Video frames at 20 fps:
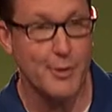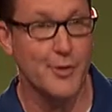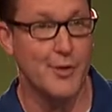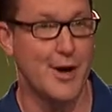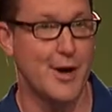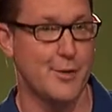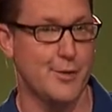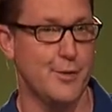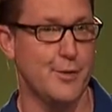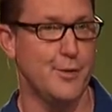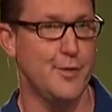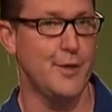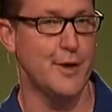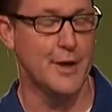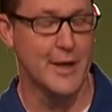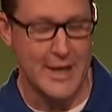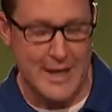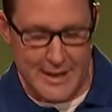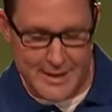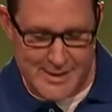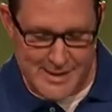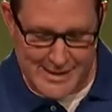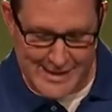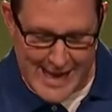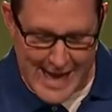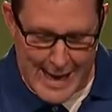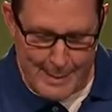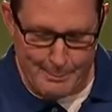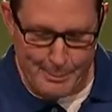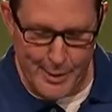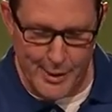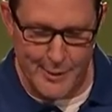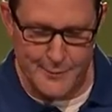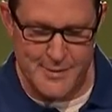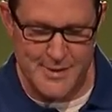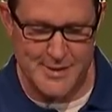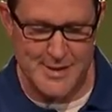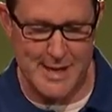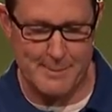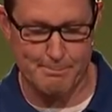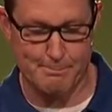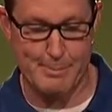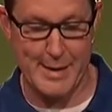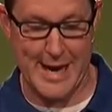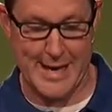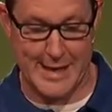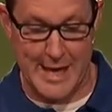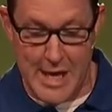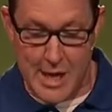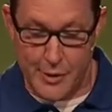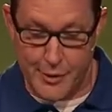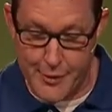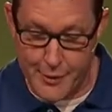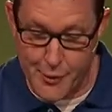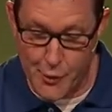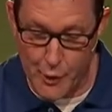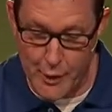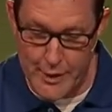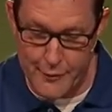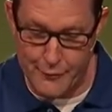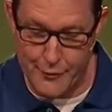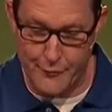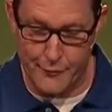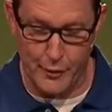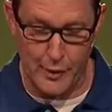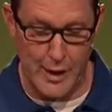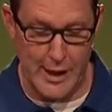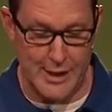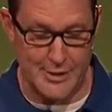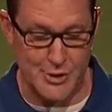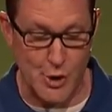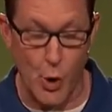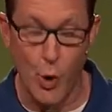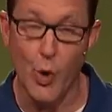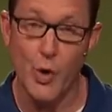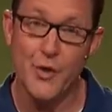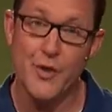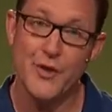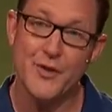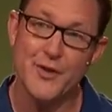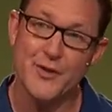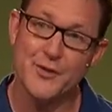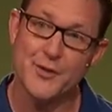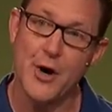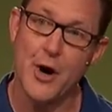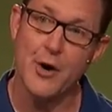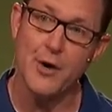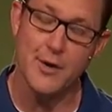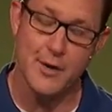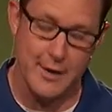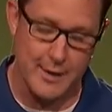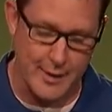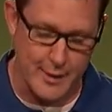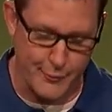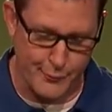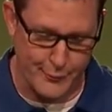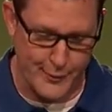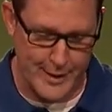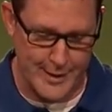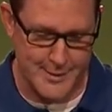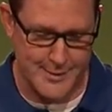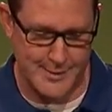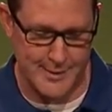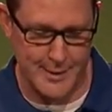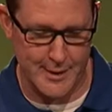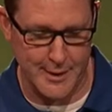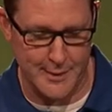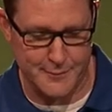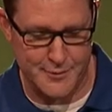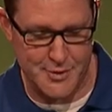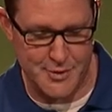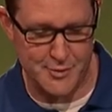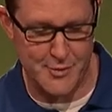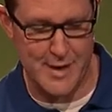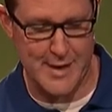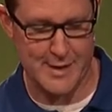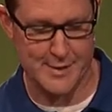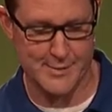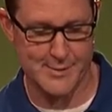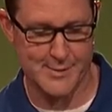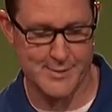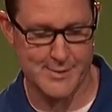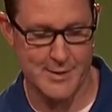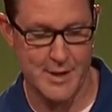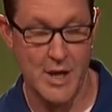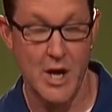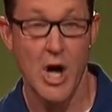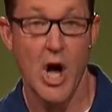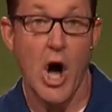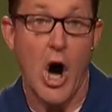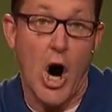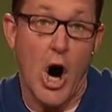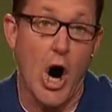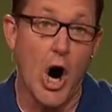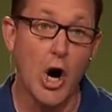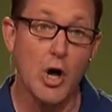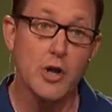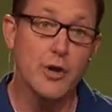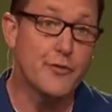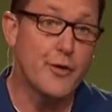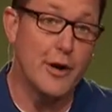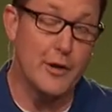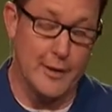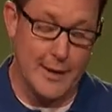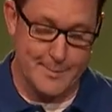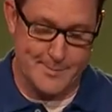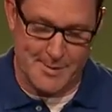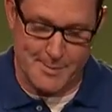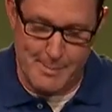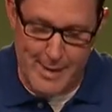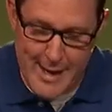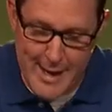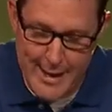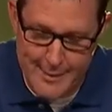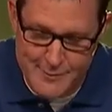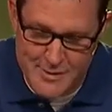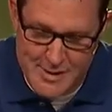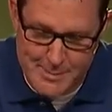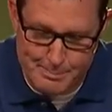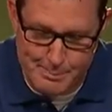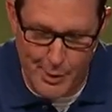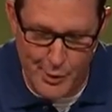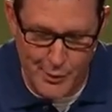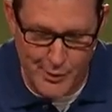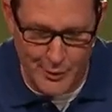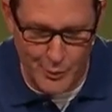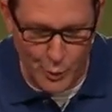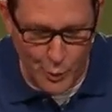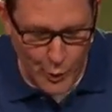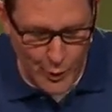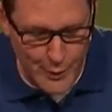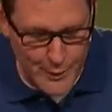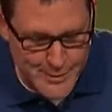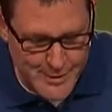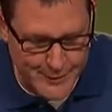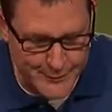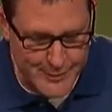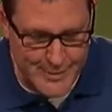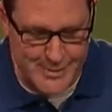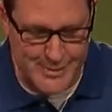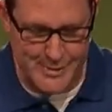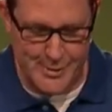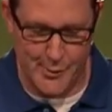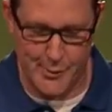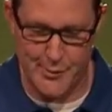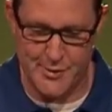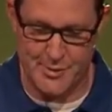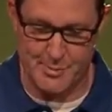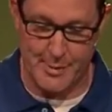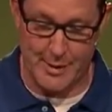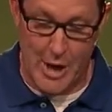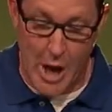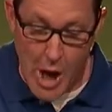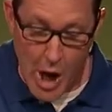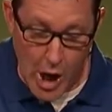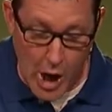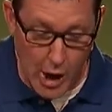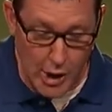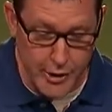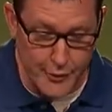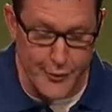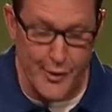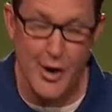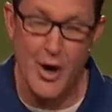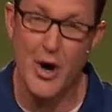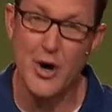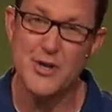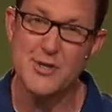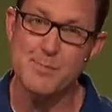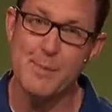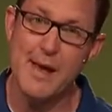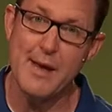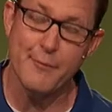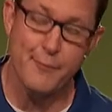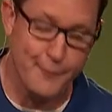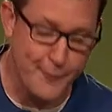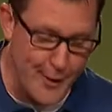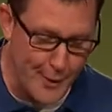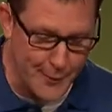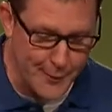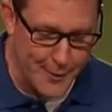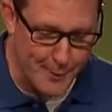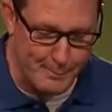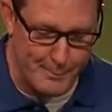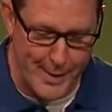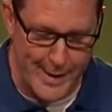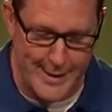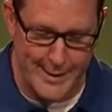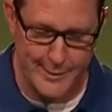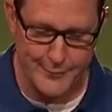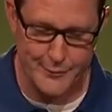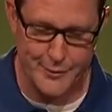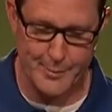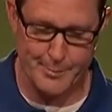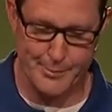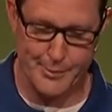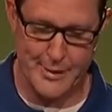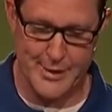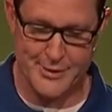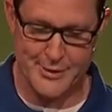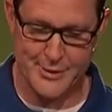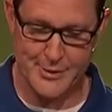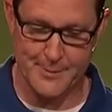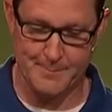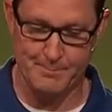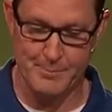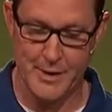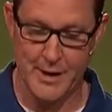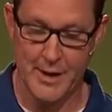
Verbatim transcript: or another the slap of setback, the grief of loss, or the disheartening effects of stress. All of our lips may have spoken words of discouragement. All of our hearts may have felt the pain of depression.